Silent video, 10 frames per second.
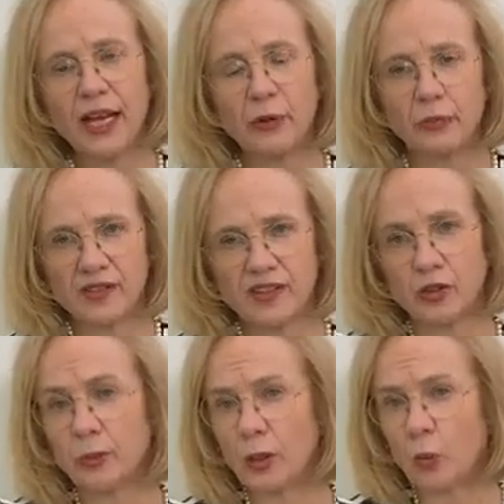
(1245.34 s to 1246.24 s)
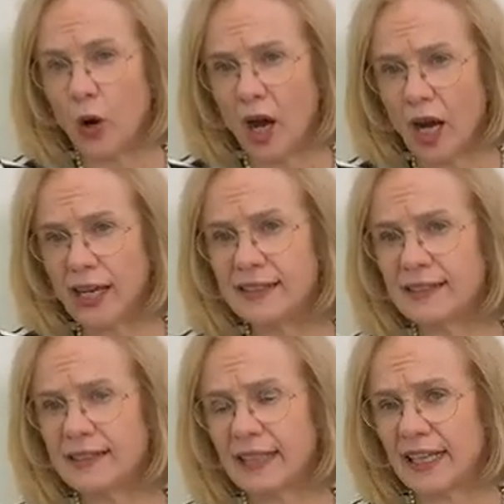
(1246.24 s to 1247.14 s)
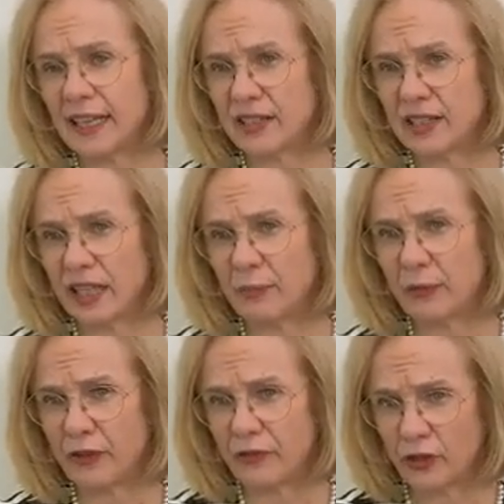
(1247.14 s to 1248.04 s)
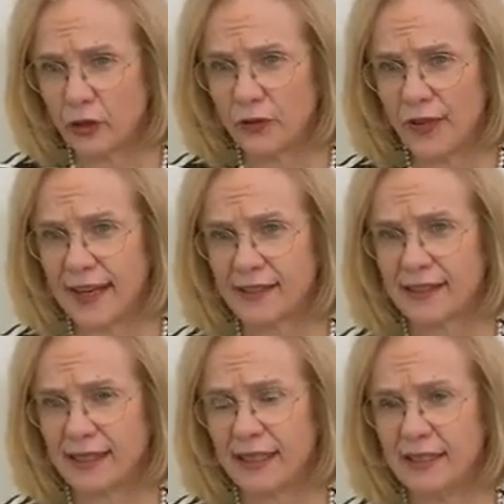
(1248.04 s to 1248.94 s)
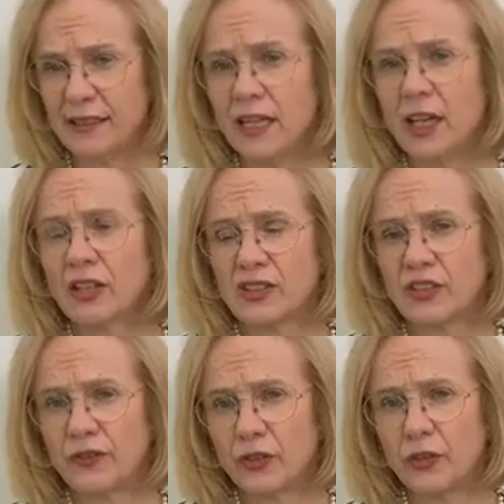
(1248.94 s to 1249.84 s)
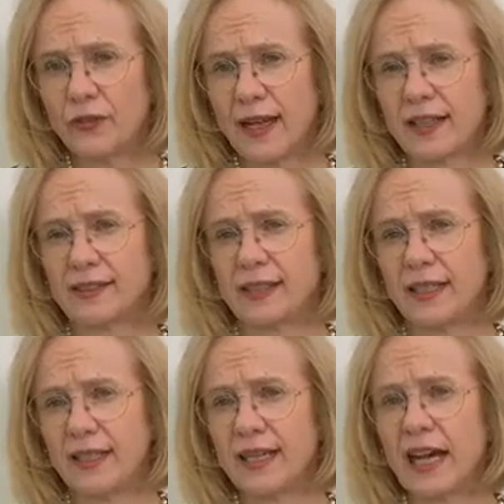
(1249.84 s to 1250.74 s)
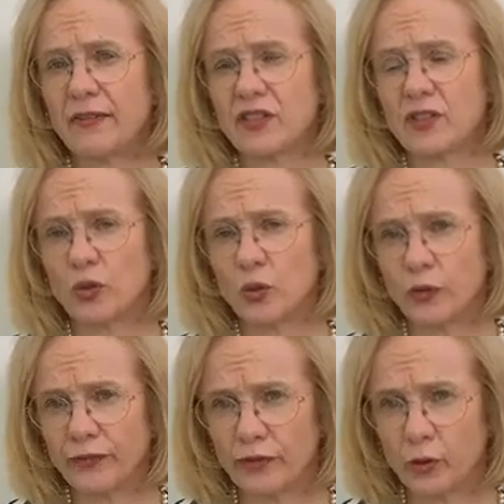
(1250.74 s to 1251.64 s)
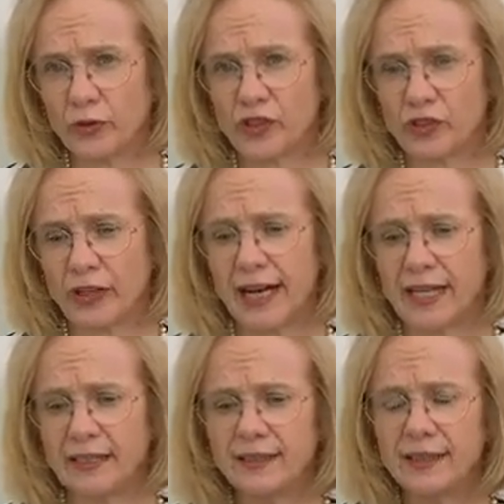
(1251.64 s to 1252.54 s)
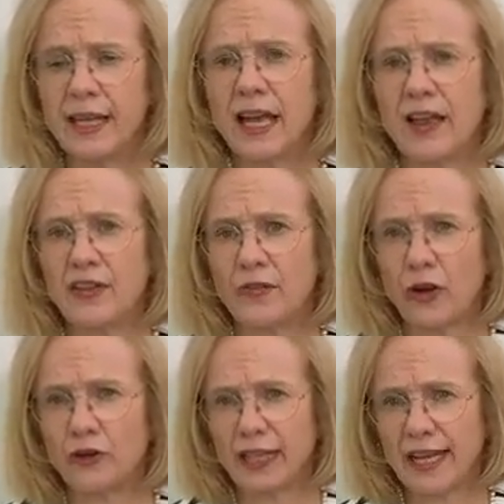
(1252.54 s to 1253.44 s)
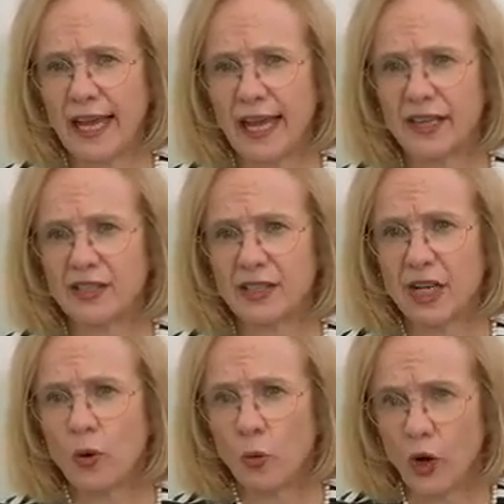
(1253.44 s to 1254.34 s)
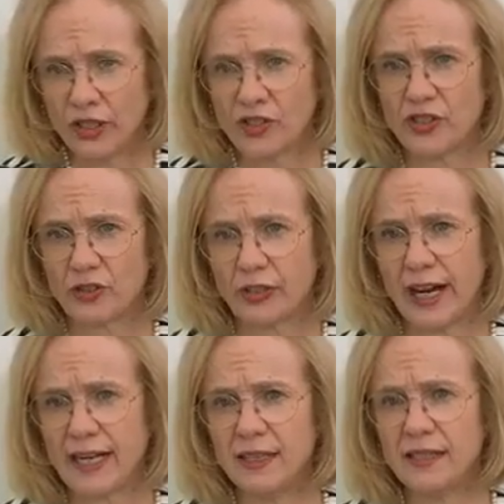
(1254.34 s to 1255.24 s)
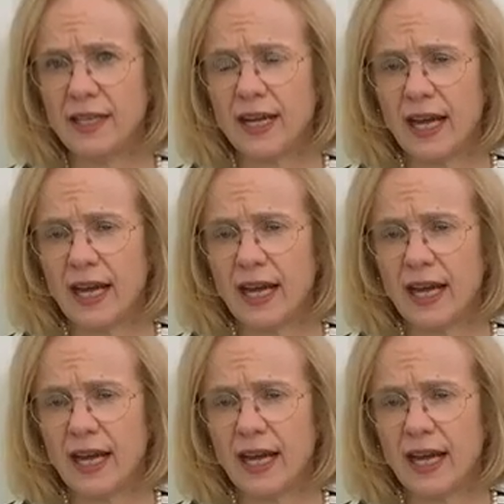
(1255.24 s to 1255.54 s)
it would still be wise to get the flu vaccine, because the flu vaccine covers all 4 strains and they've only had 1 strain